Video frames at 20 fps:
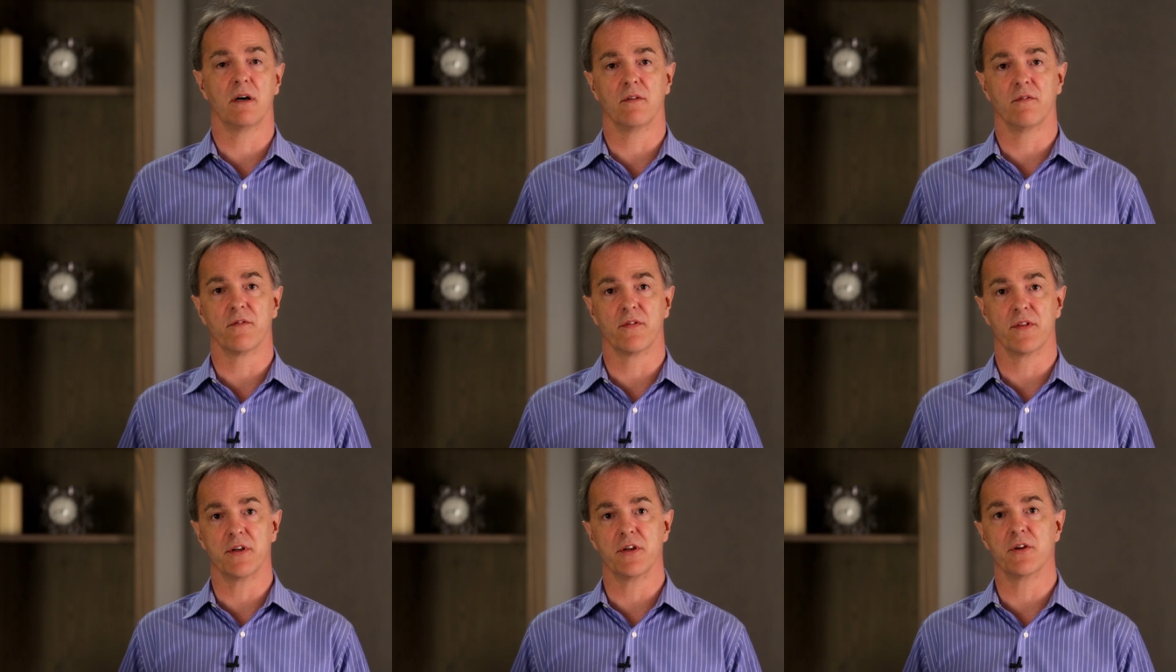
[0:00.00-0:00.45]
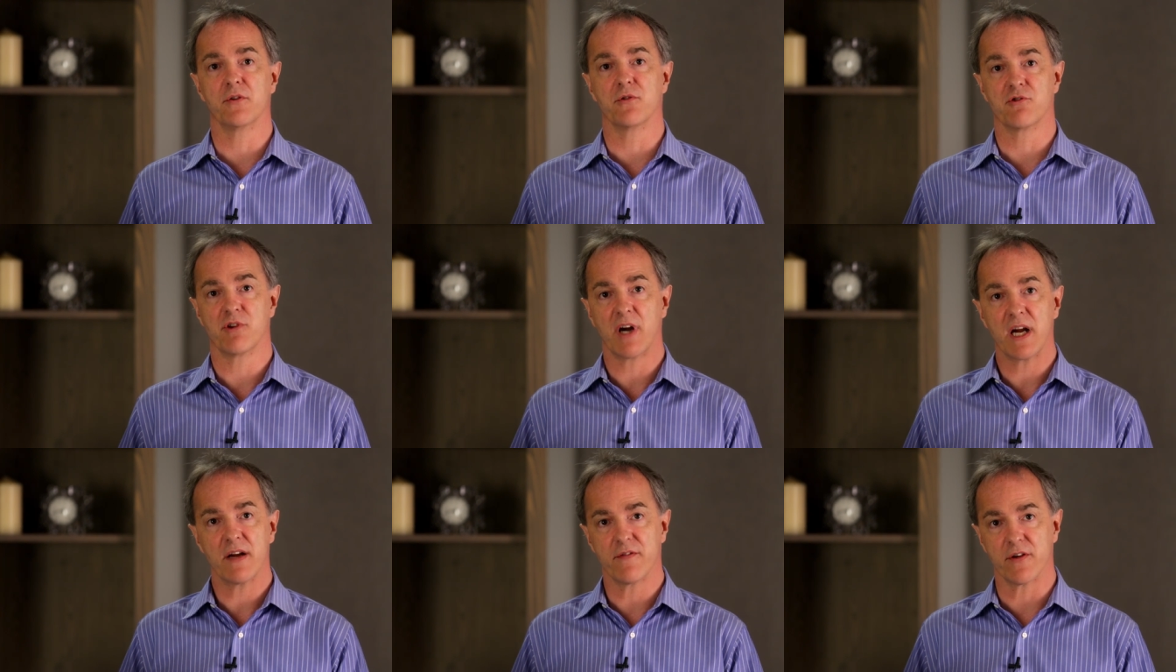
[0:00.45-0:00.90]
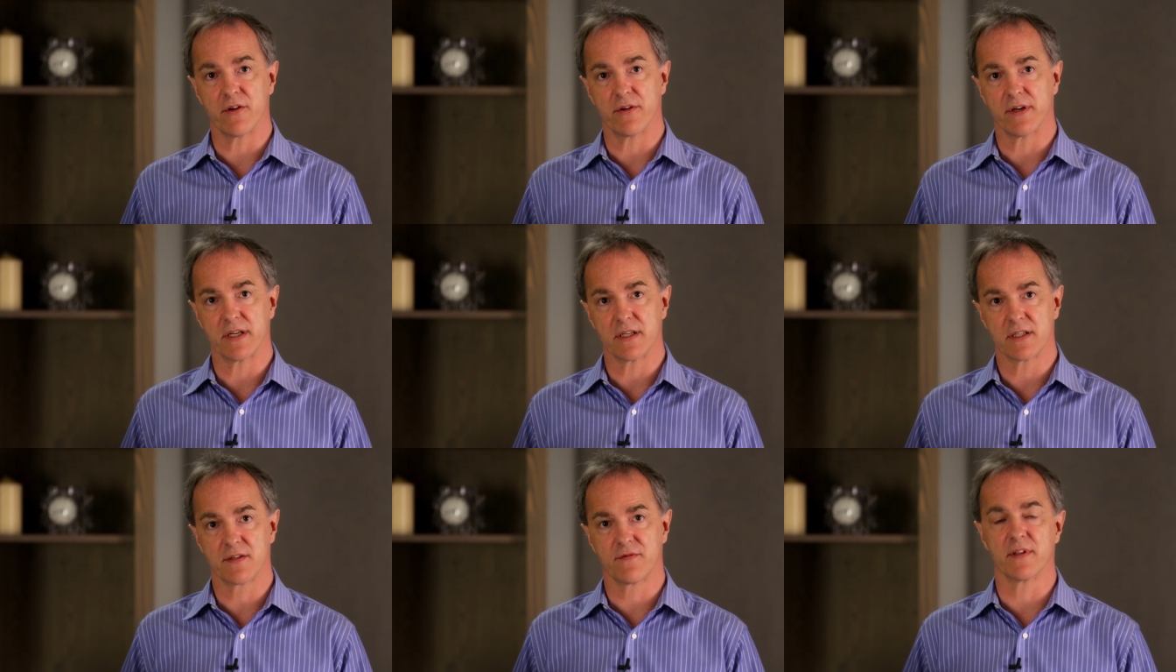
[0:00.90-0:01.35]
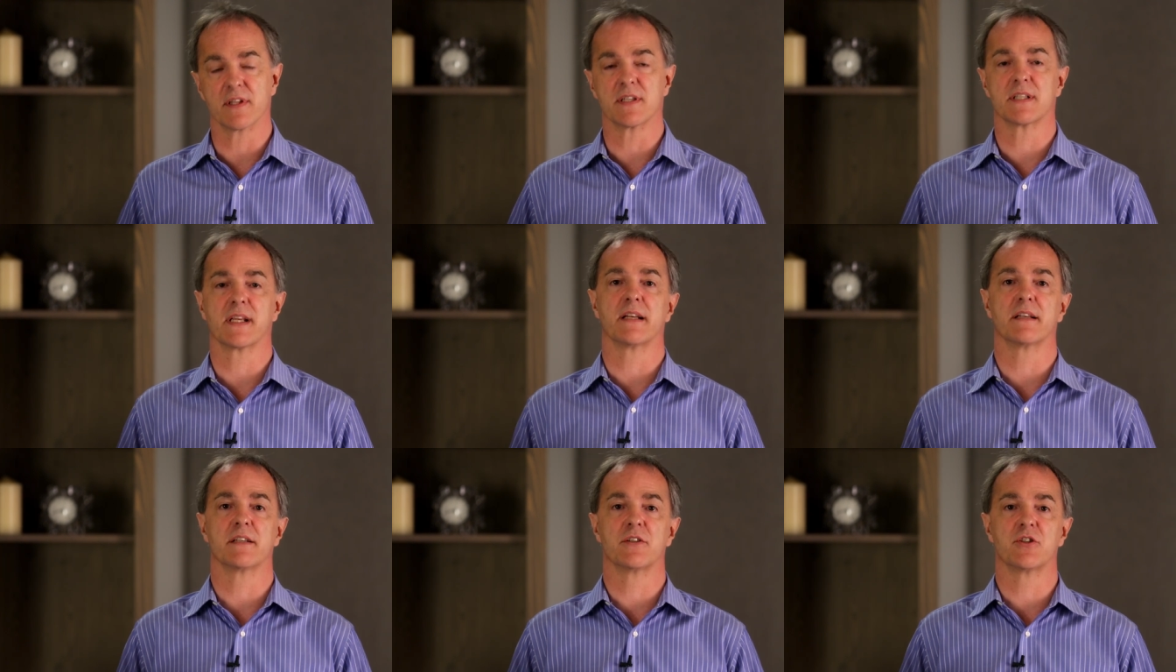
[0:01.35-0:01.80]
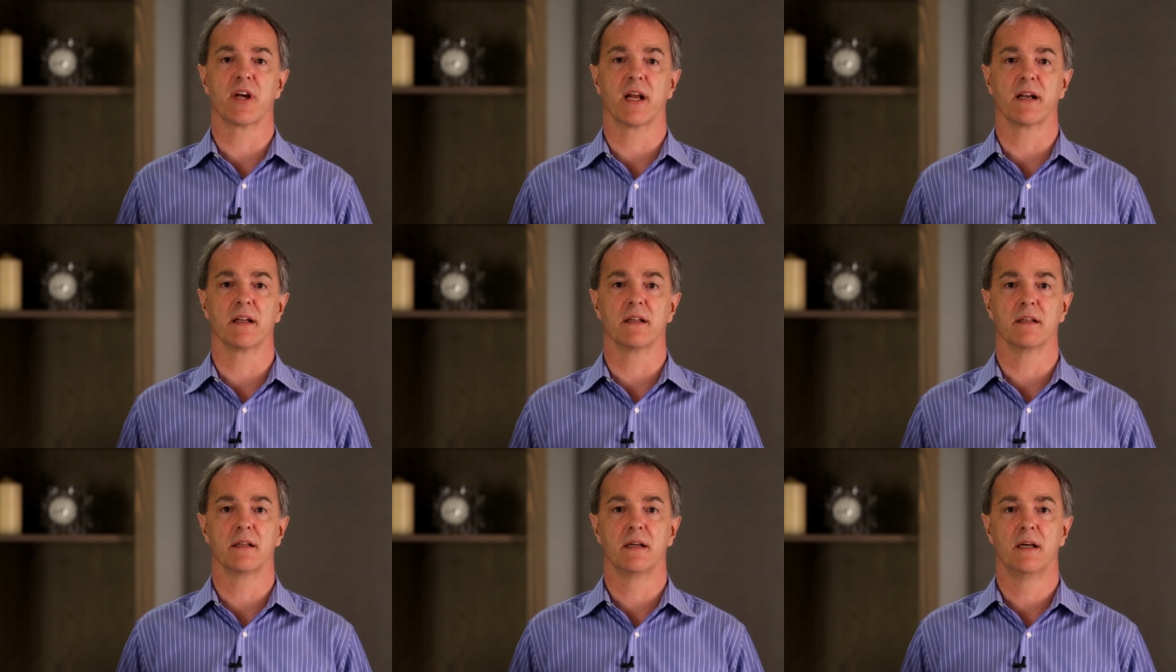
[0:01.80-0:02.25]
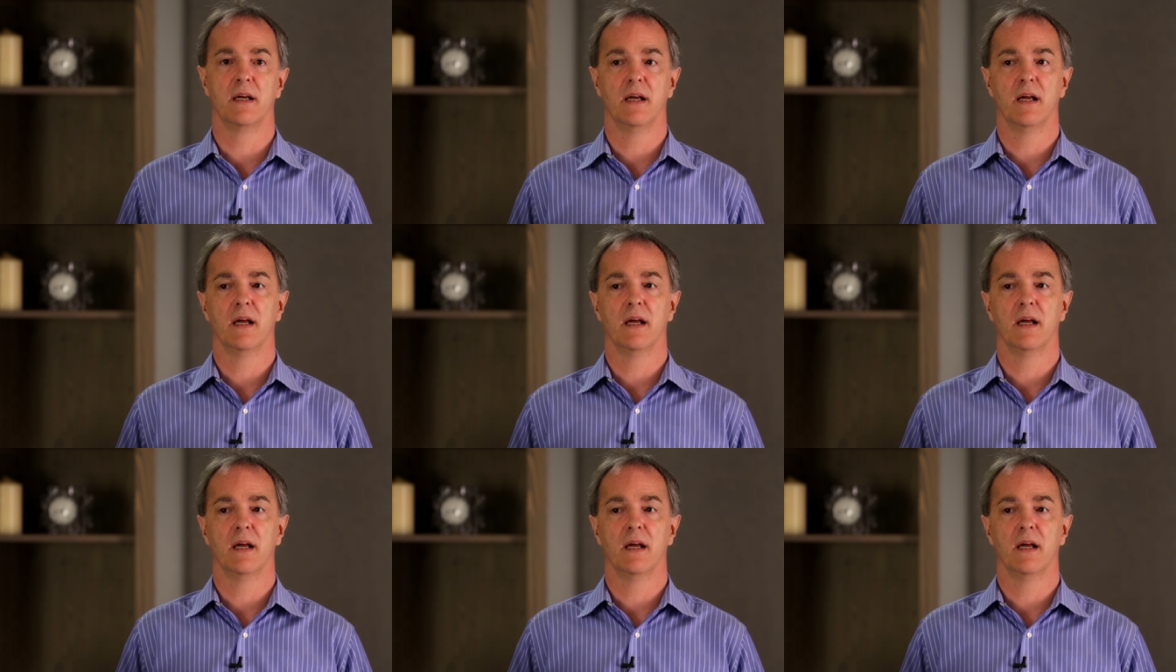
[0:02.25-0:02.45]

of the new drive units for the center channel,